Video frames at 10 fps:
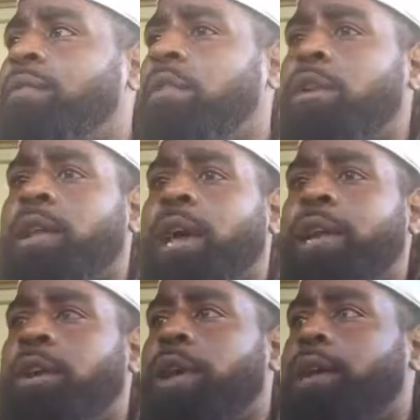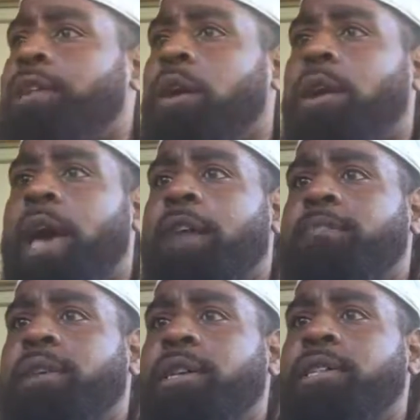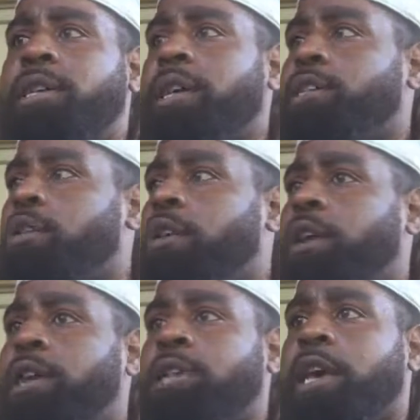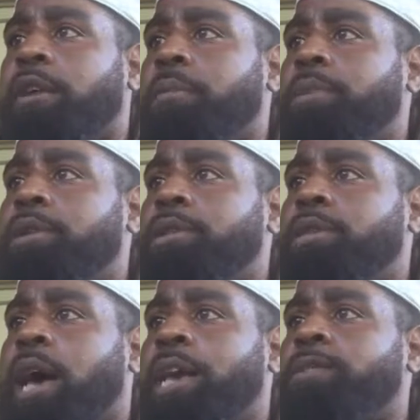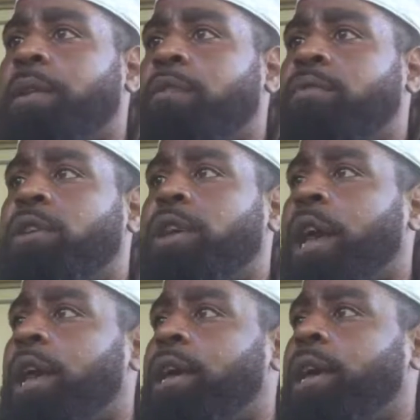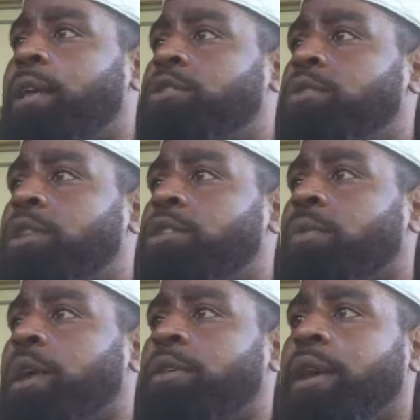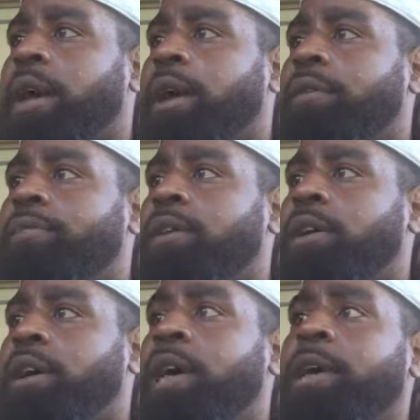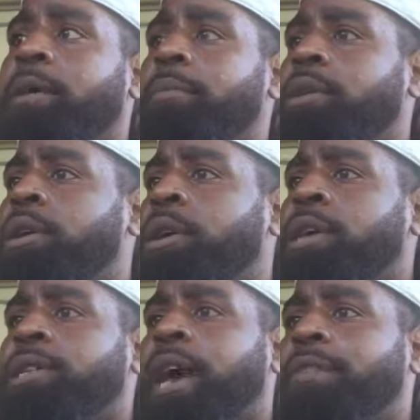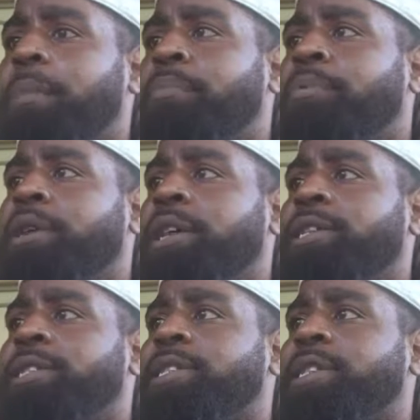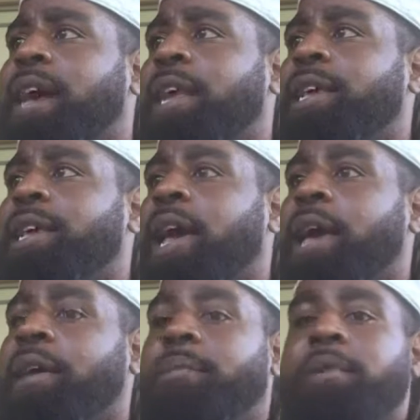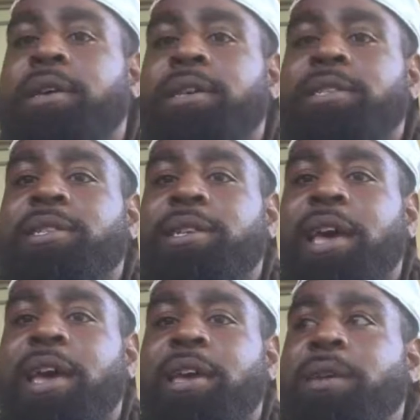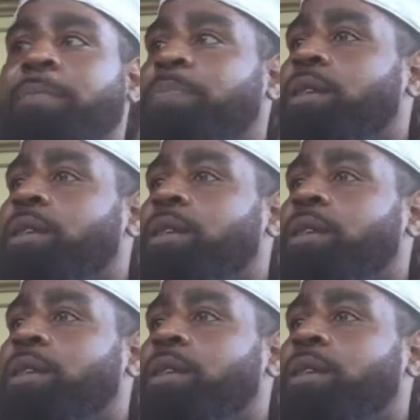for Orlando. They don't have much. The Knicks should go in there and take care of business. I expect Fournier and Julius Randle to have and Kimba to have a pretty solid game today.